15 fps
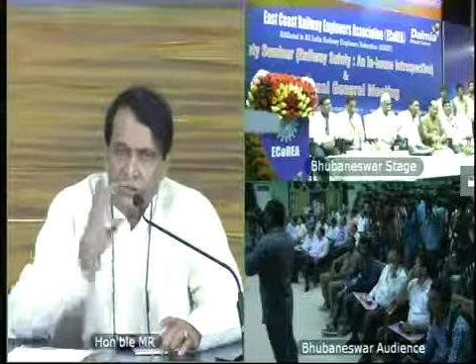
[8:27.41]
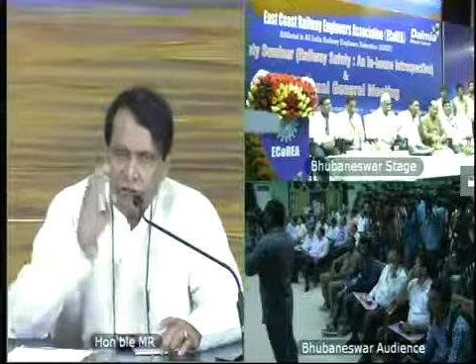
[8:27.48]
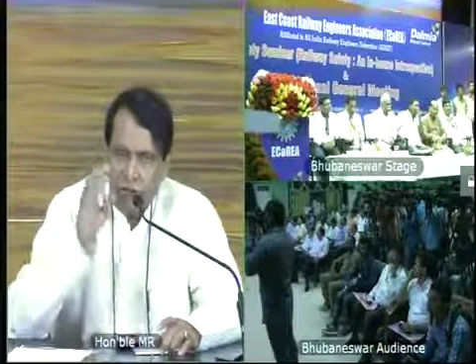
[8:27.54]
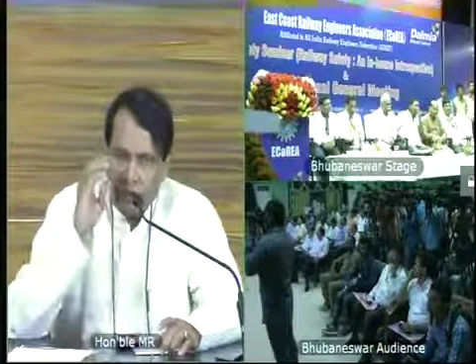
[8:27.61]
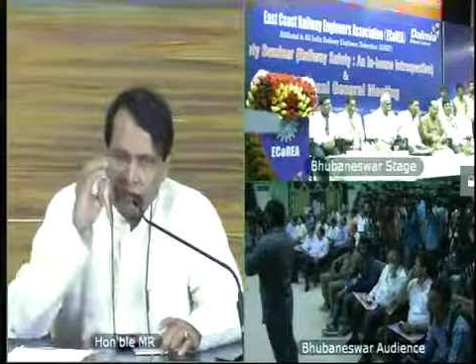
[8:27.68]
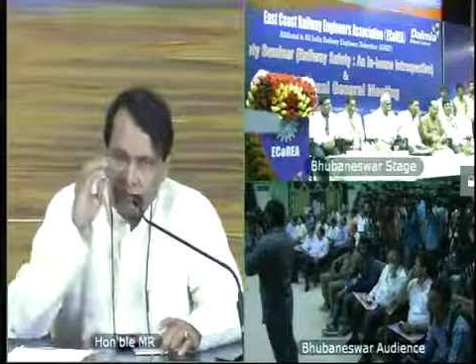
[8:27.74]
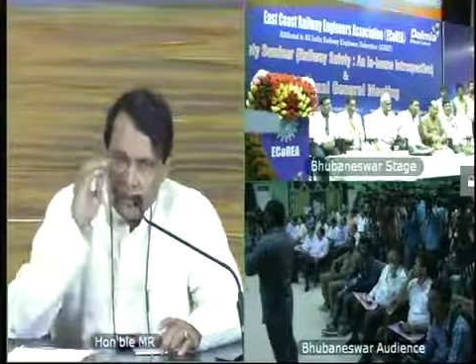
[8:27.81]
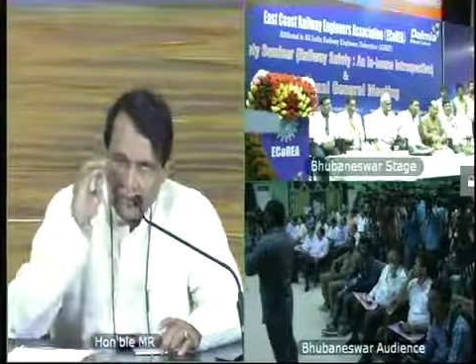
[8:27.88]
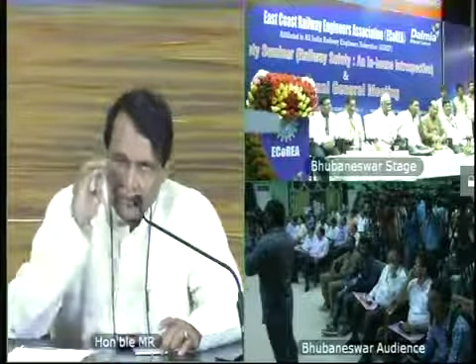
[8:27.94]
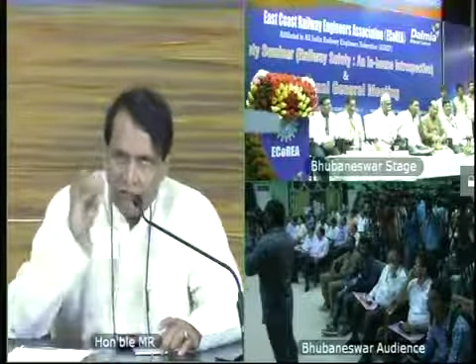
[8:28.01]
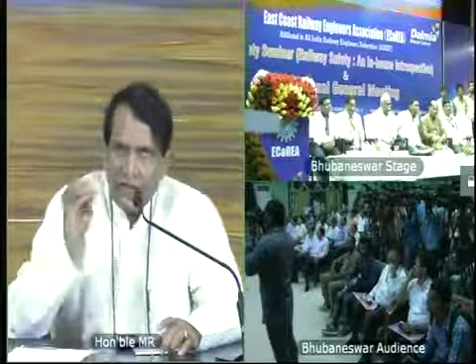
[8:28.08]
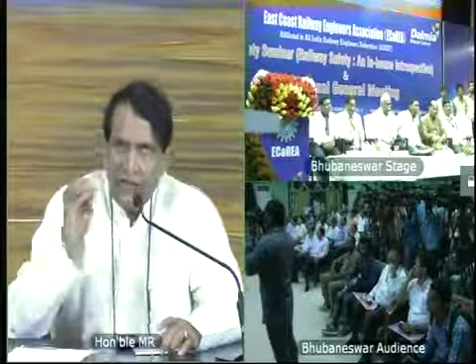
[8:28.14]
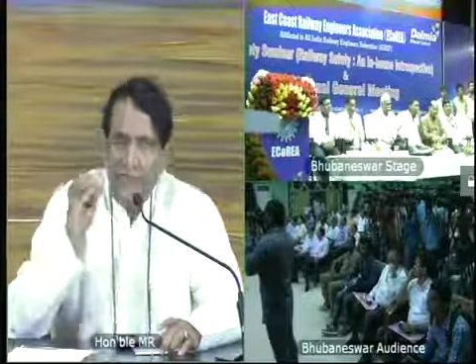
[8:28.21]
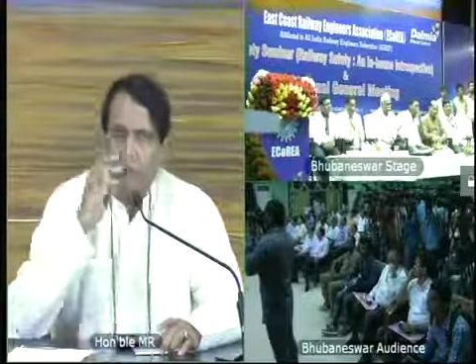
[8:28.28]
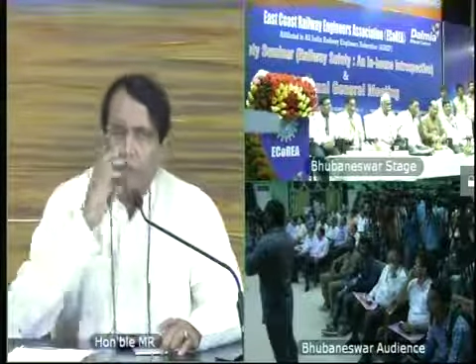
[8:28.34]
really
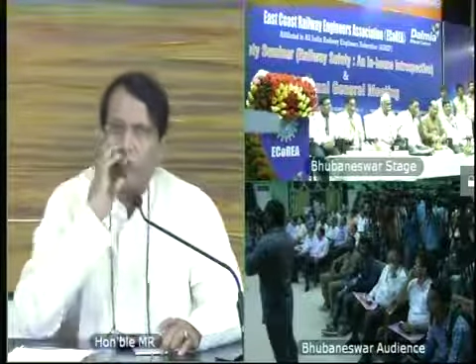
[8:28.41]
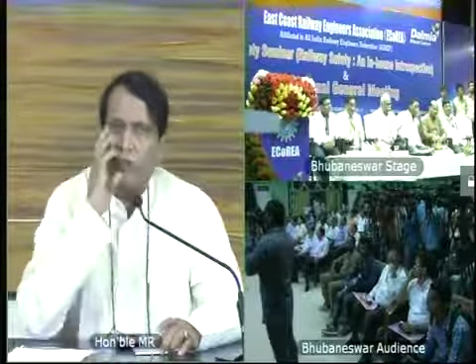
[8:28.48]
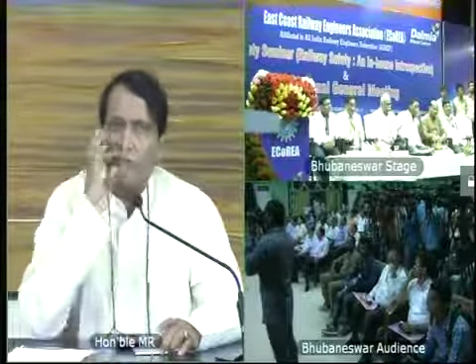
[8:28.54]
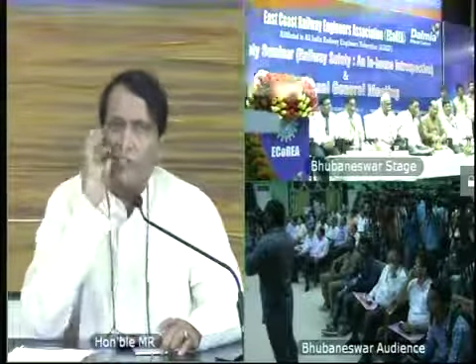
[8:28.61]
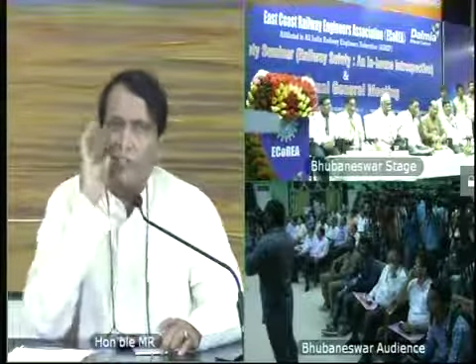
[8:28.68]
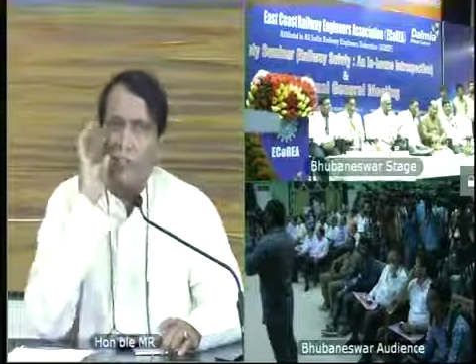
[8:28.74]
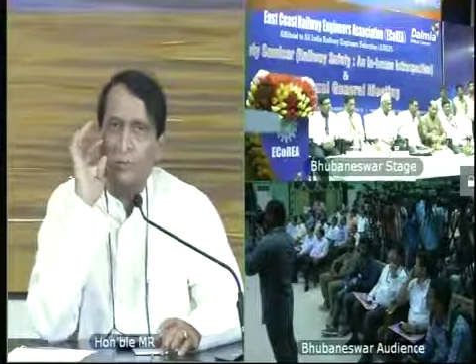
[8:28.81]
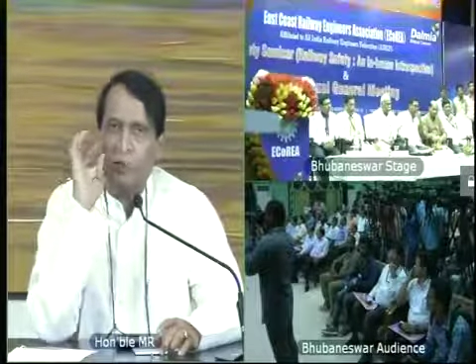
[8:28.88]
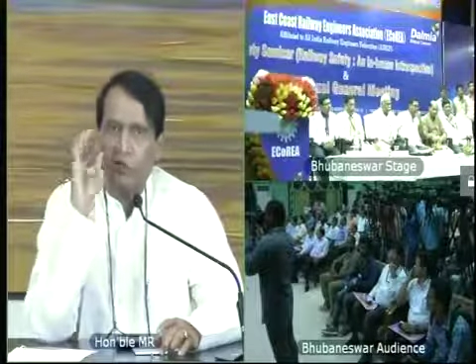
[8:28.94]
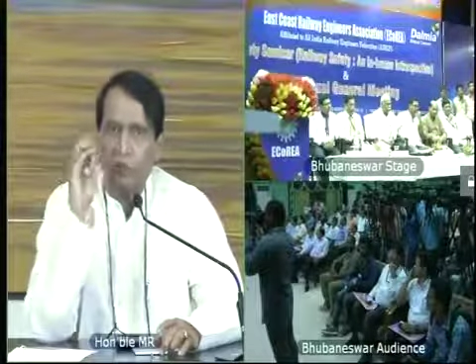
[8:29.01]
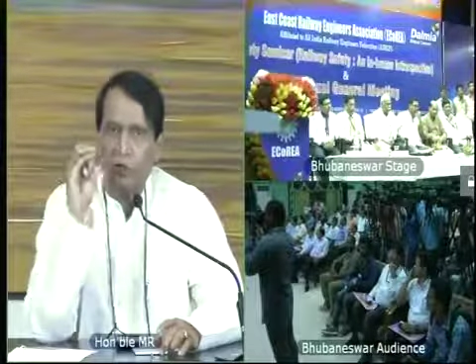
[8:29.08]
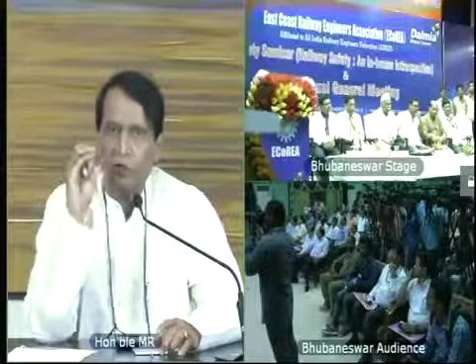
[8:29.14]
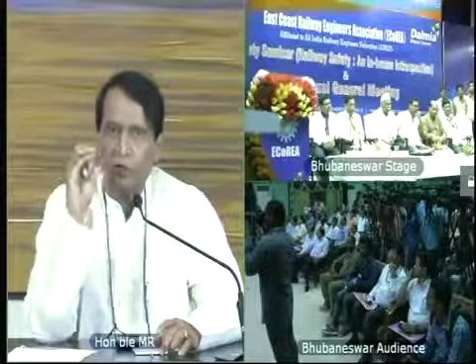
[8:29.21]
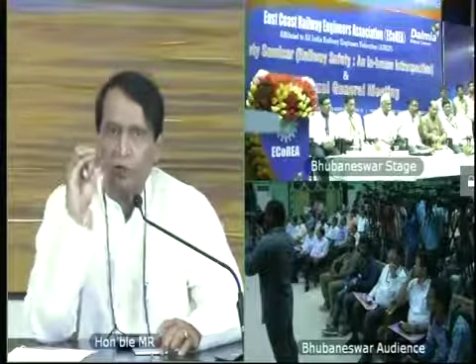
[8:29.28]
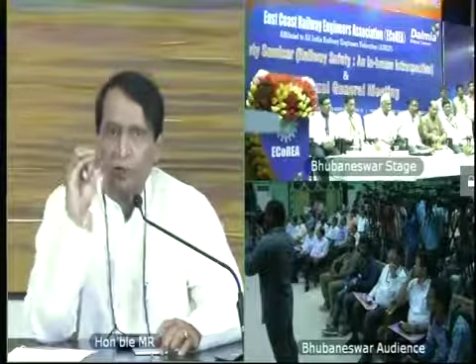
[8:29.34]
the responsibility of